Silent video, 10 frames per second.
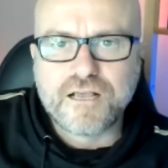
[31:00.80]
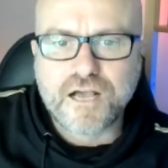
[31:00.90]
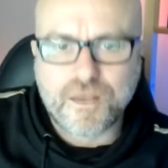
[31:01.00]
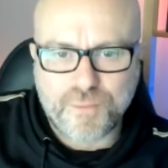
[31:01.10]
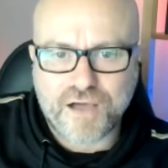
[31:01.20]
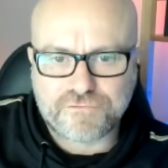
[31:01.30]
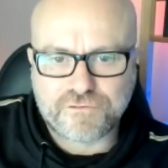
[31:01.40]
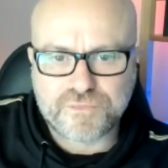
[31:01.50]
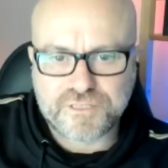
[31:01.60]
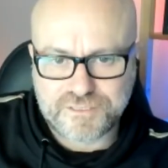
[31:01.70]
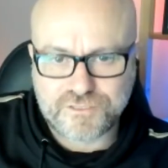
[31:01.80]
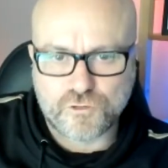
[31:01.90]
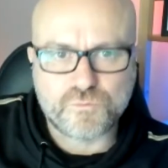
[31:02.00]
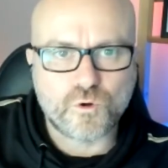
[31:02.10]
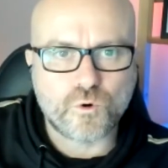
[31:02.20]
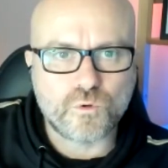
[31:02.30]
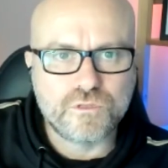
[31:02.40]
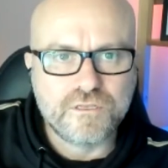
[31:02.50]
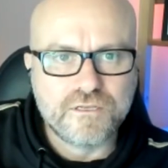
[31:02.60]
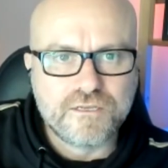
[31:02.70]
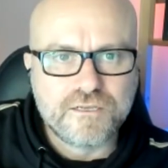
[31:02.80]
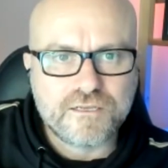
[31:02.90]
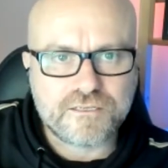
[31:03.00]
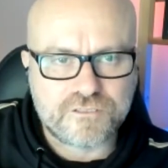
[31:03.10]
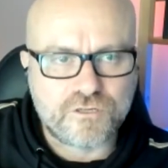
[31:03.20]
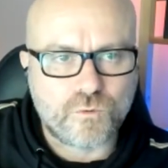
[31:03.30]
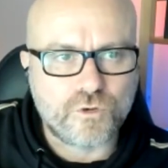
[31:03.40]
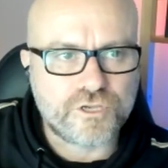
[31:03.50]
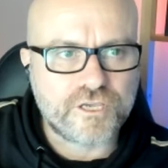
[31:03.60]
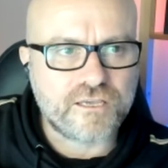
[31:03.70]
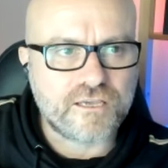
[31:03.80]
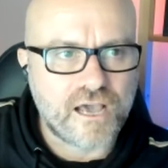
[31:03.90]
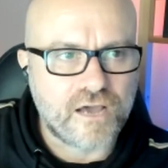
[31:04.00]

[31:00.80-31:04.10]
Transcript: apart from the Zoom call, is not working at all.